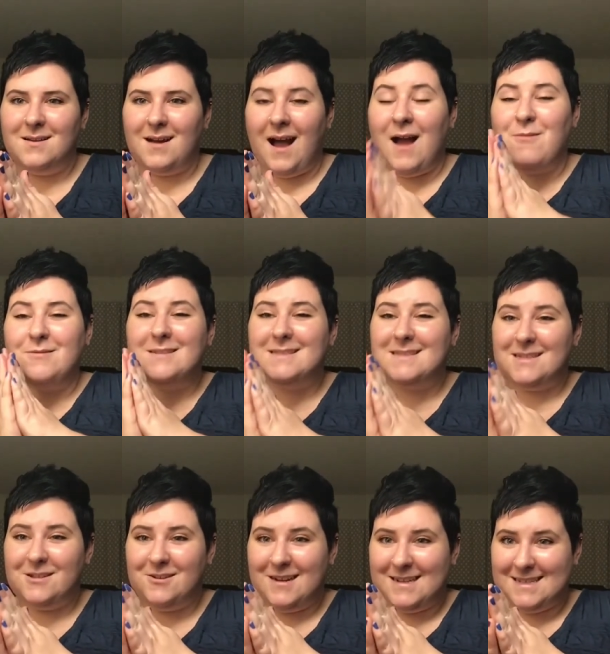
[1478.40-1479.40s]
I will see
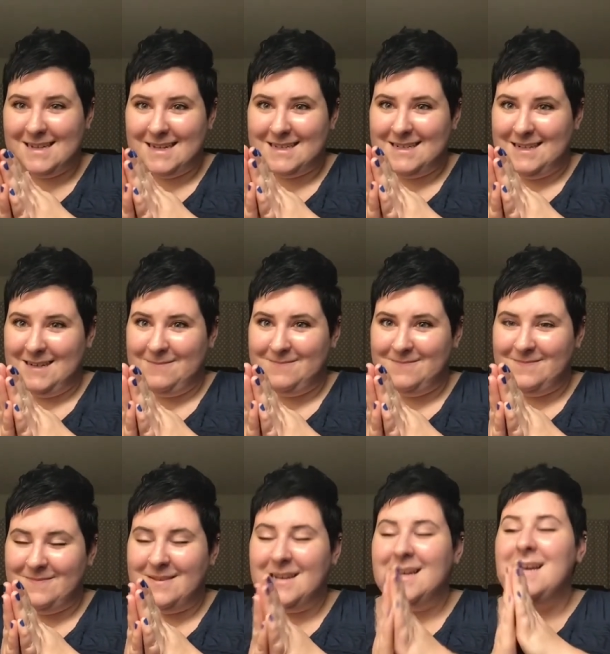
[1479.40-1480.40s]
you guys next time.
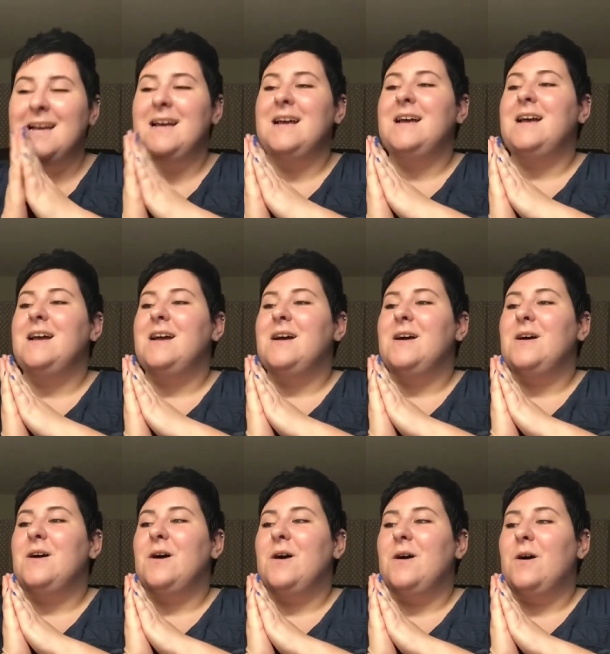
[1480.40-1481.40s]

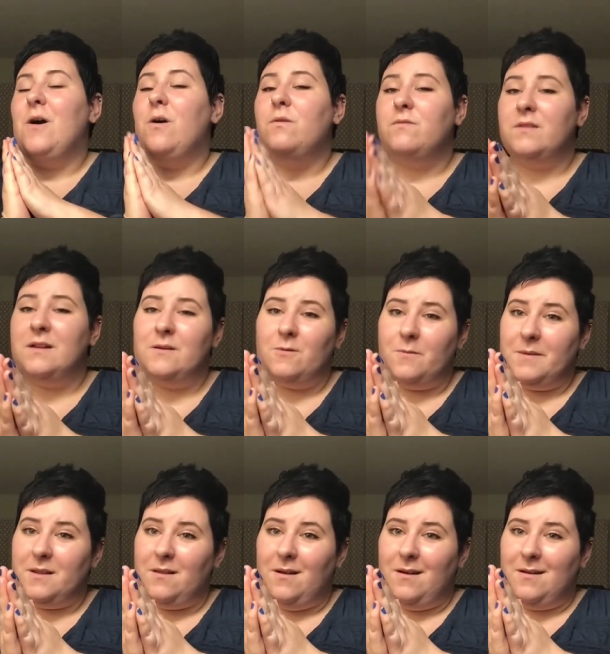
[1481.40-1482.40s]
Hopefully, it won't be
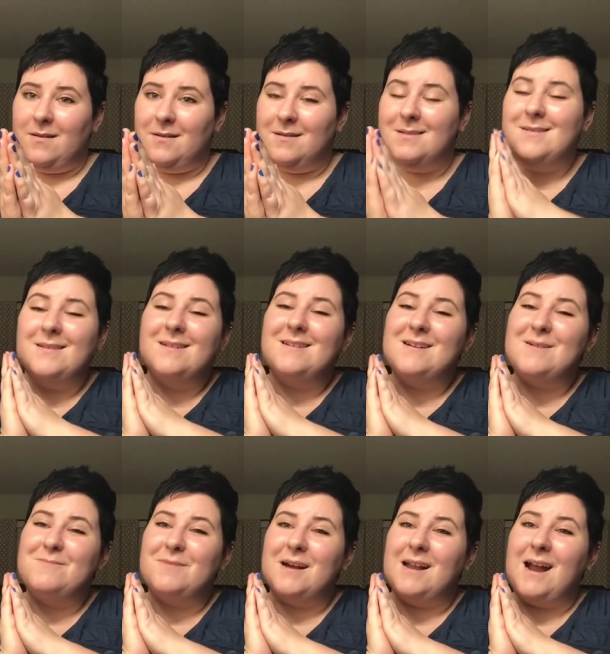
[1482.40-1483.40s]
long,
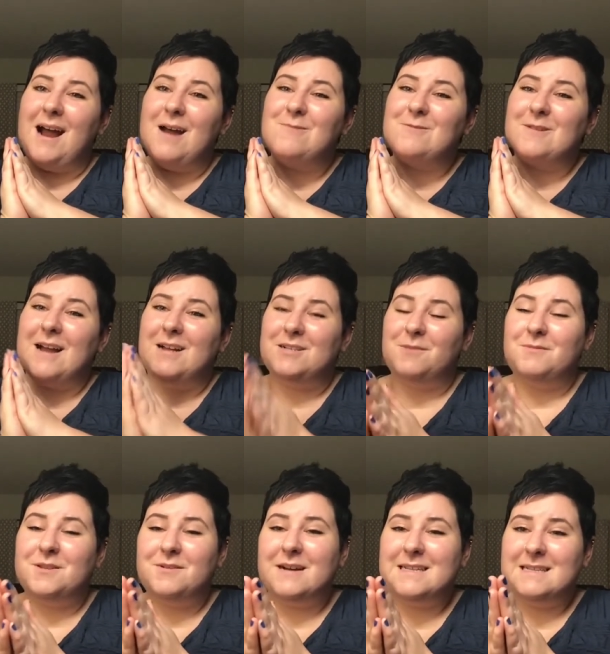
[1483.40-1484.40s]
but I will catch up with you
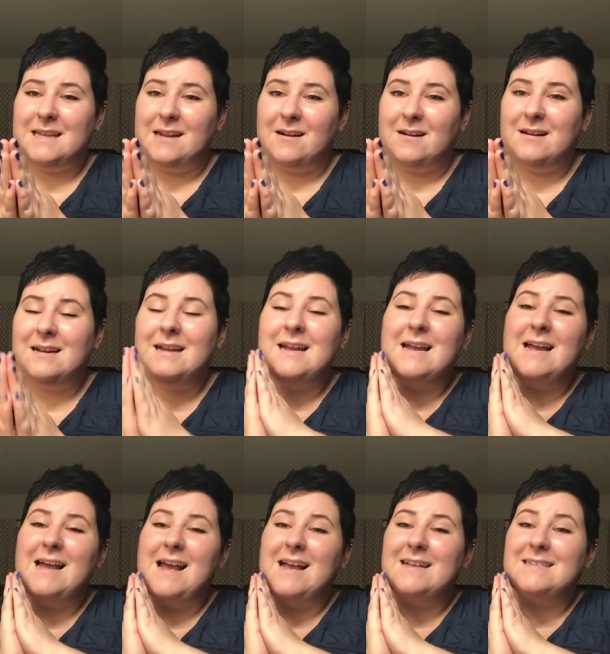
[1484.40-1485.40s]
guys later.
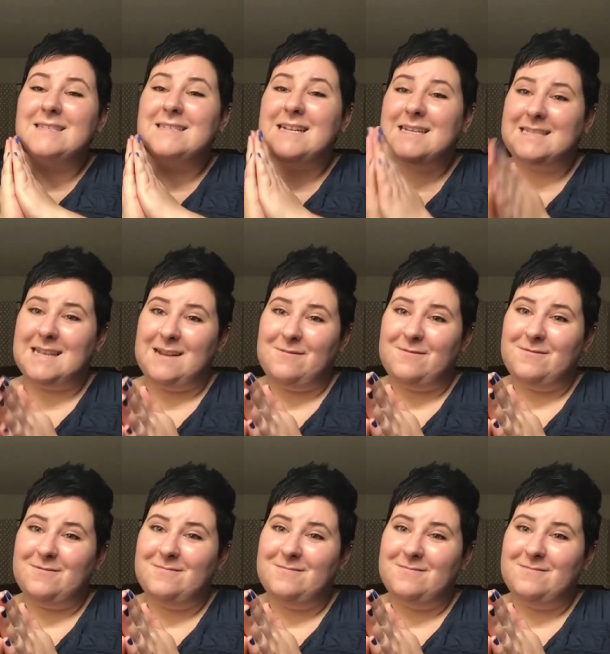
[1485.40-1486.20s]
Stay safe.